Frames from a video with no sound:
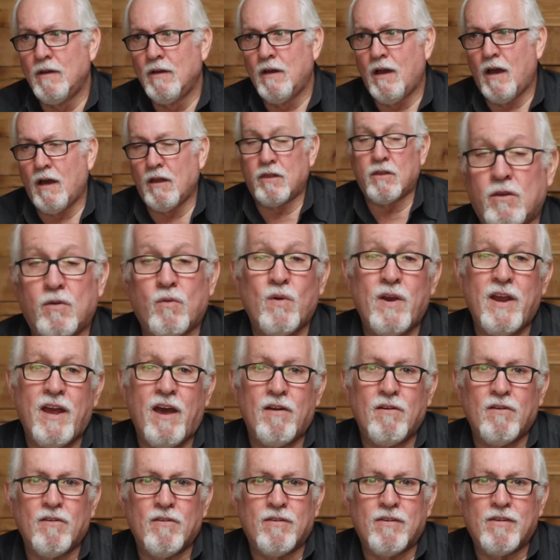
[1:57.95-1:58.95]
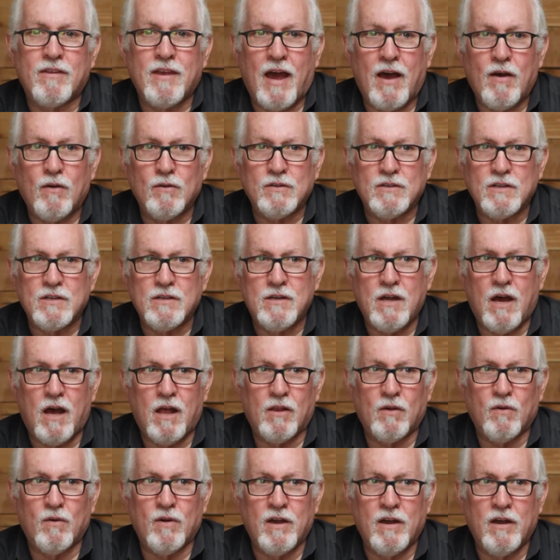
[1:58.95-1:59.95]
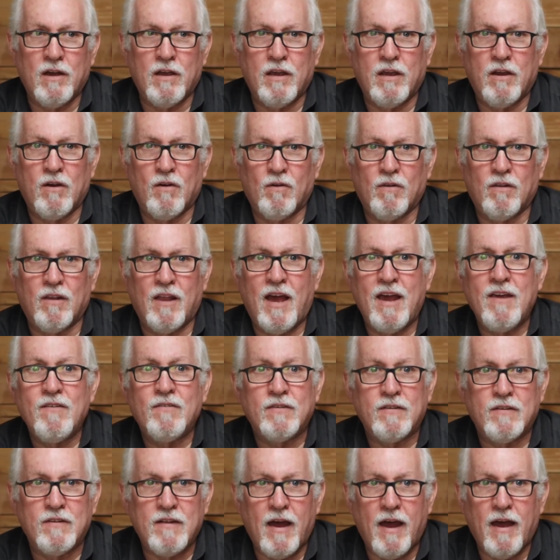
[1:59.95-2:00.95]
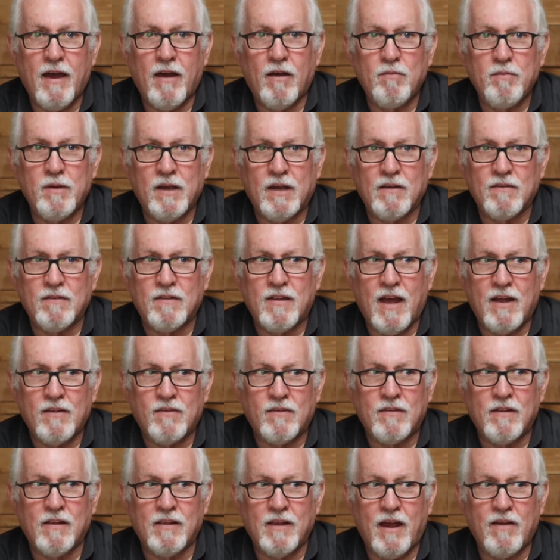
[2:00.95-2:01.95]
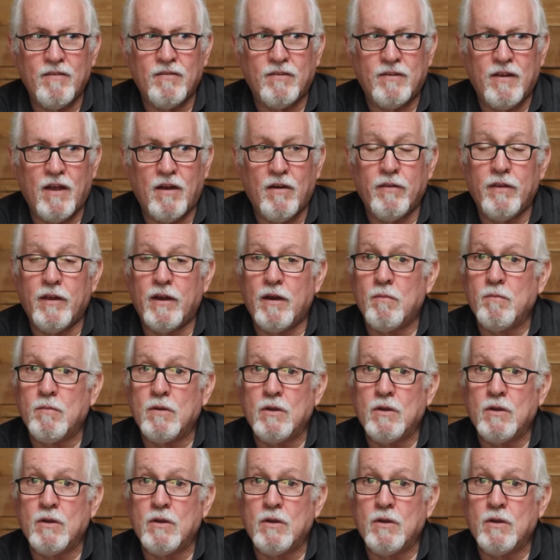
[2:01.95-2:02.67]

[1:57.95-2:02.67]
a $300,000 a year lifestyle, because that's the lifestyle that I'm